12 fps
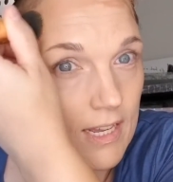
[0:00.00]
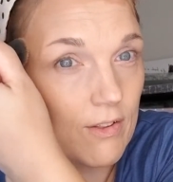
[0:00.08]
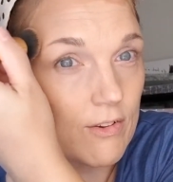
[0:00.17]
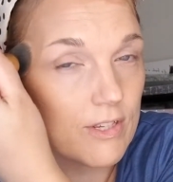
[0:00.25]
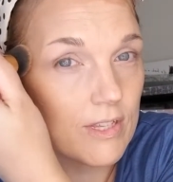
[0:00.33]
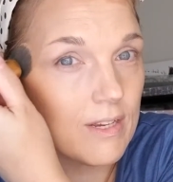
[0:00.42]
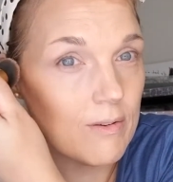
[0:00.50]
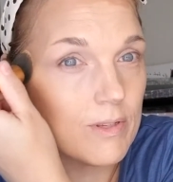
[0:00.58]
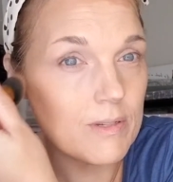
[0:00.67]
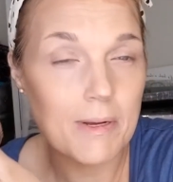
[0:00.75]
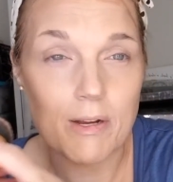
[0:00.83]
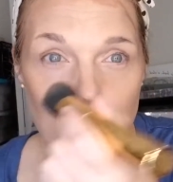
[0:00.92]
till he was
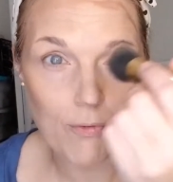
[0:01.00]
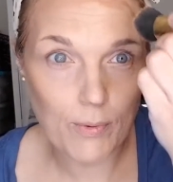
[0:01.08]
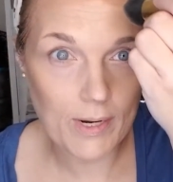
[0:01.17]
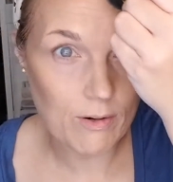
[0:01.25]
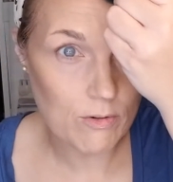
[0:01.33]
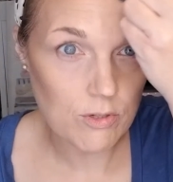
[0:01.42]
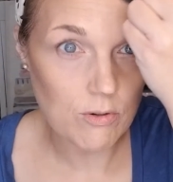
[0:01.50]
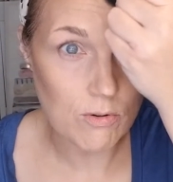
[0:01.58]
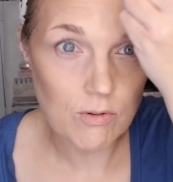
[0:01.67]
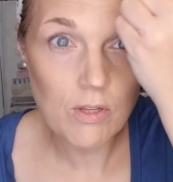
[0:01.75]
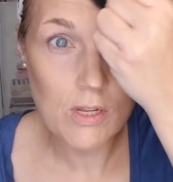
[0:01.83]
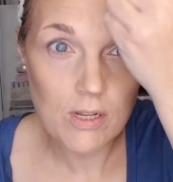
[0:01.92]
about 3 years
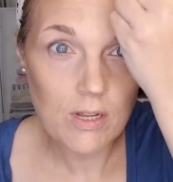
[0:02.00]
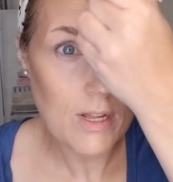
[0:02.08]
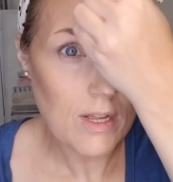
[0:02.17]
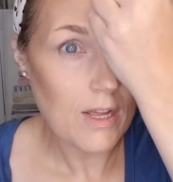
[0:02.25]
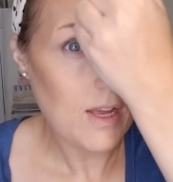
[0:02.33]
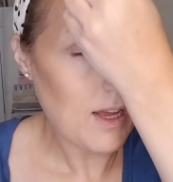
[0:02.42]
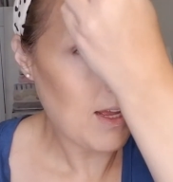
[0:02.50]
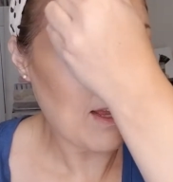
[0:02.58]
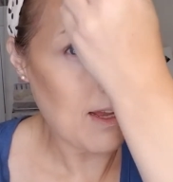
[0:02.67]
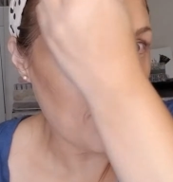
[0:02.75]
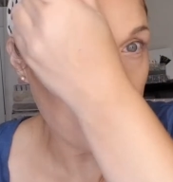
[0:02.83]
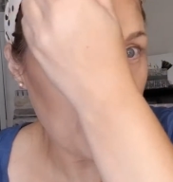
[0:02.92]
old.
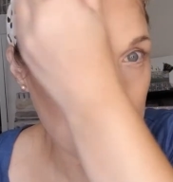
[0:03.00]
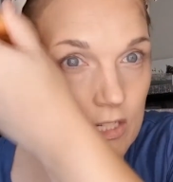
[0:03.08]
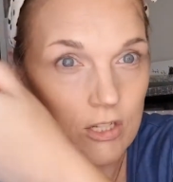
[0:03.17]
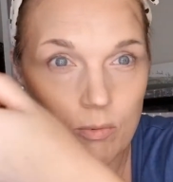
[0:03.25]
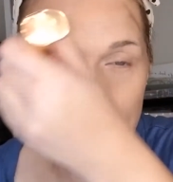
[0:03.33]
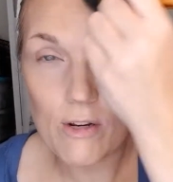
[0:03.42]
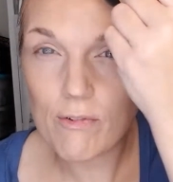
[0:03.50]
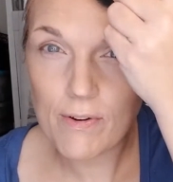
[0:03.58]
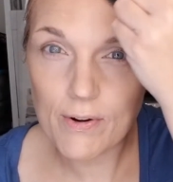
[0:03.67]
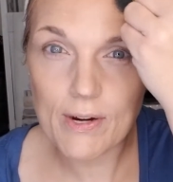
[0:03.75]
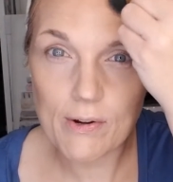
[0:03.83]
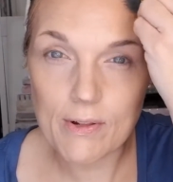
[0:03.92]
And so we knew
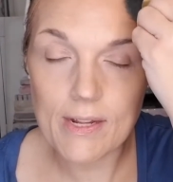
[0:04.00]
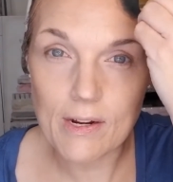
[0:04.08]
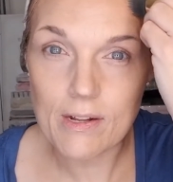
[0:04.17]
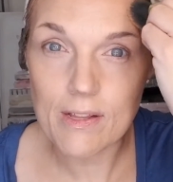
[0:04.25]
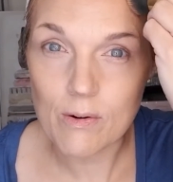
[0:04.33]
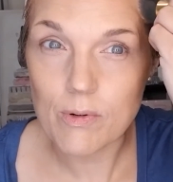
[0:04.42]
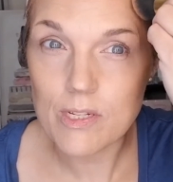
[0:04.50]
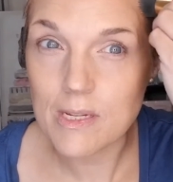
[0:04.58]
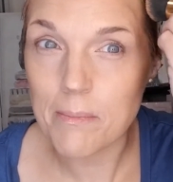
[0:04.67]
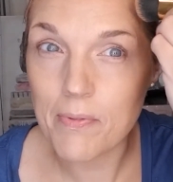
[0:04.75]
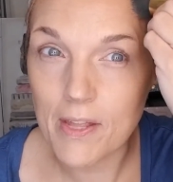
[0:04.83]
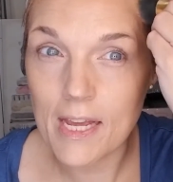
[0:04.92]
very early on there was
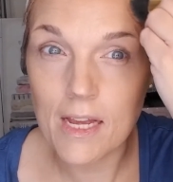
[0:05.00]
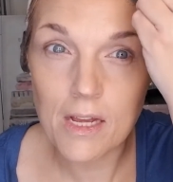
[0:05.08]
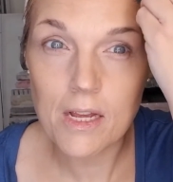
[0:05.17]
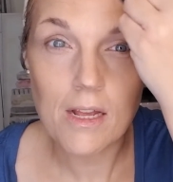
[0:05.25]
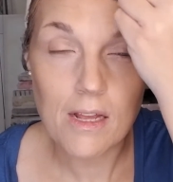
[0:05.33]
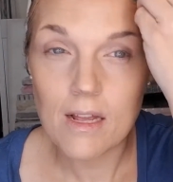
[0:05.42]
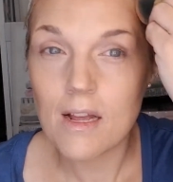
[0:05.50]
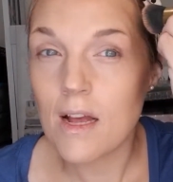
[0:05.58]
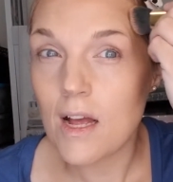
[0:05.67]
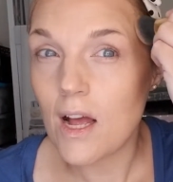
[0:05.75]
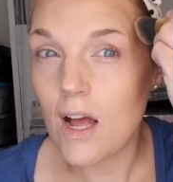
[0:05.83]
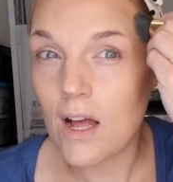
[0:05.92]
something
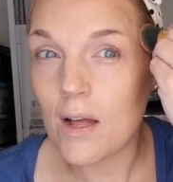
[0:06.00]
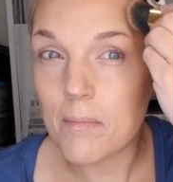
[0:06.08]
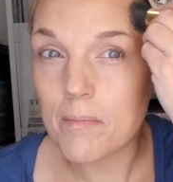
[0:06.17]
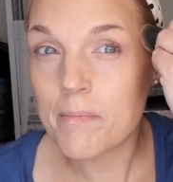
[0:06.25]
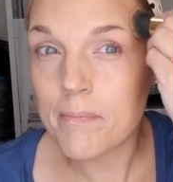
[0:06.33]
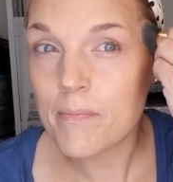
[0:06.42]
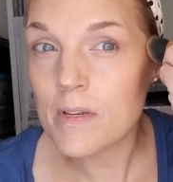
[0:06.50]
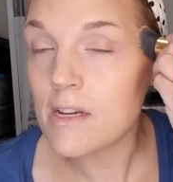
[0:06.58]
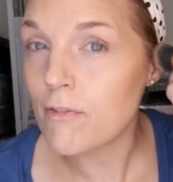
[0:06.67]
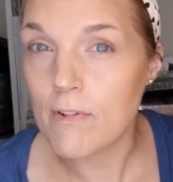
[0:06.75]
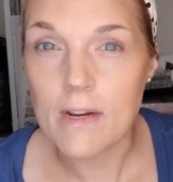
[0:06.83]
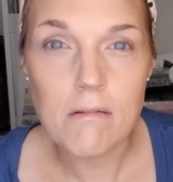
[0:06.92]

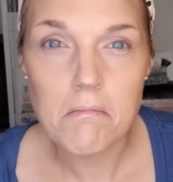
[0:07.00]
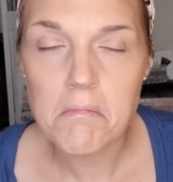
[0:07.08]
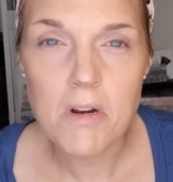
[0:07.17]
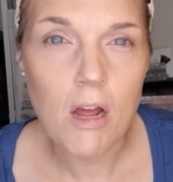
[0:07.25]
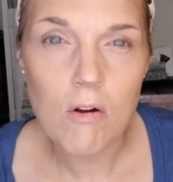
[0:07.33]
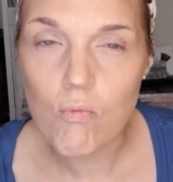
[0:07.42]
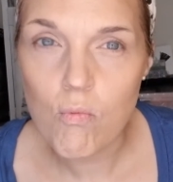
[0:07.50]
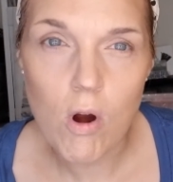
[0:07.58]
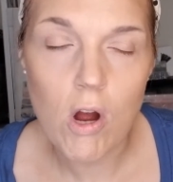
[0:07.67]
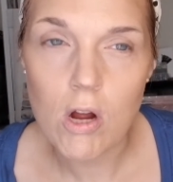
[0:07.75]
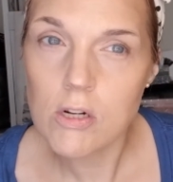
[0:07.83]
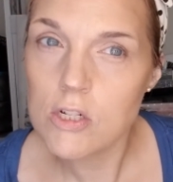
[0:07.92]
different, not
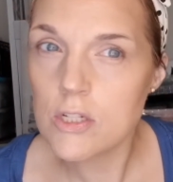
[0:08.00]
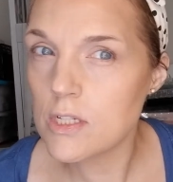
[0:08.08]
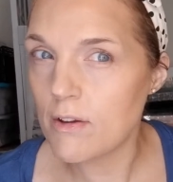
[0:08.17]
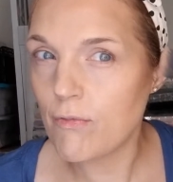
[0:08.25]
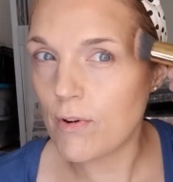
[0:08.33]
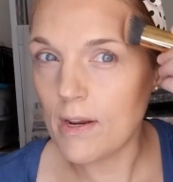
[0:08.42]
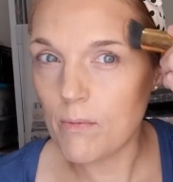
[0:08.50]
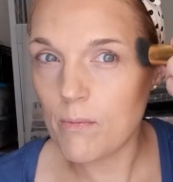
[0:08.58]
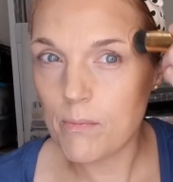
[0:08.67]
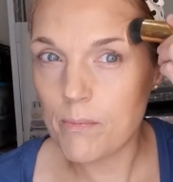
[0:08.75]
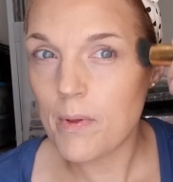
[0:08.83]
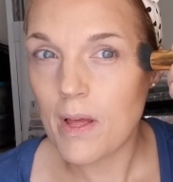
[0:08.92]
wrong, just different.
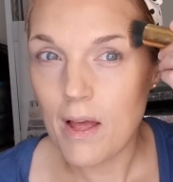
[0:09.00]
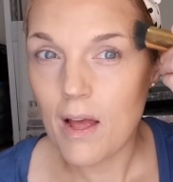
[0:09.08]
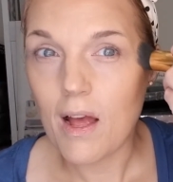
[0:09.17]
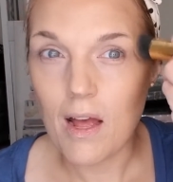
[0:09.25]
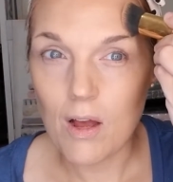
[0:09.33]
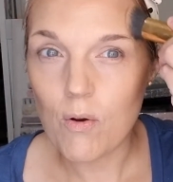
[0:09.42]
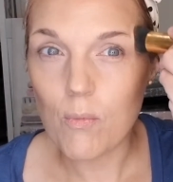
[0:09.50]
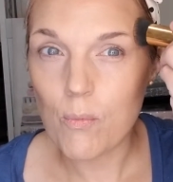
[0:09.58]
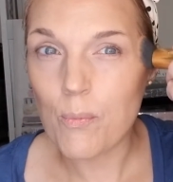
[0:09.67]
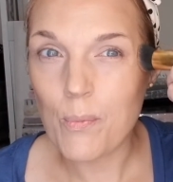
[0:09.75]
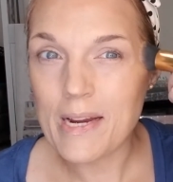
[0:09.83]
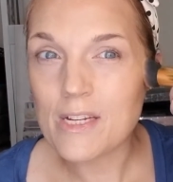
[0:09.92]

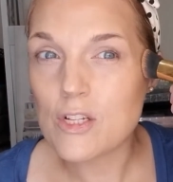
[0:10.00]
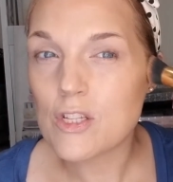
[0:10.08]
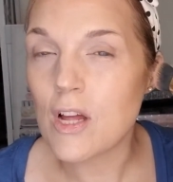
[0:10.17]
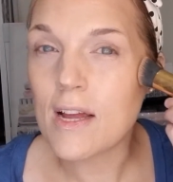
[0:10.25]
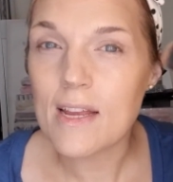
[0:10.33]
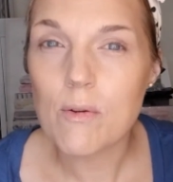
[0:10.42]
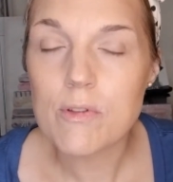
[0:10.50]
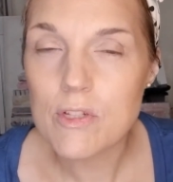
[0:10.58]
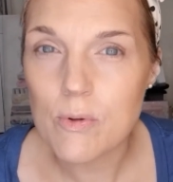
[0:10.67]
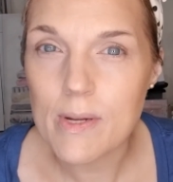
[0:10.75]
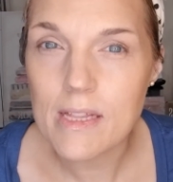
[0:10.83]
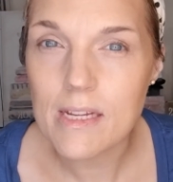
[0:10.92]
We just thought he was
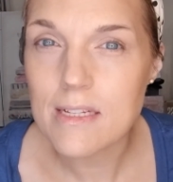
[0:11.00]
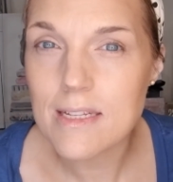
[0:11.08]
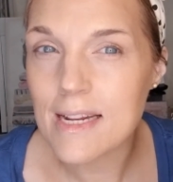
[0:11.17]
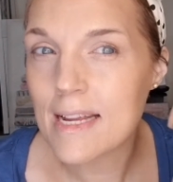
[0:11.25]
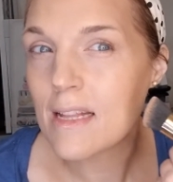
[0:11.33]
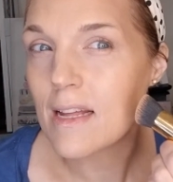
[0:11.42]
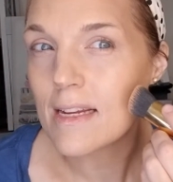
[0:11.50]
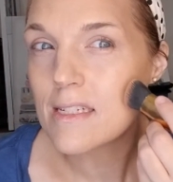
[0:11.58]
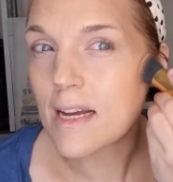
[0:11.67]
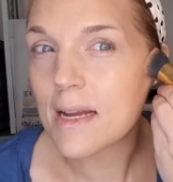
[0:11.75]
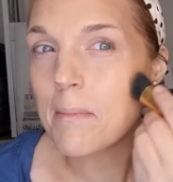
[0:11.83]
doing things in Eli time.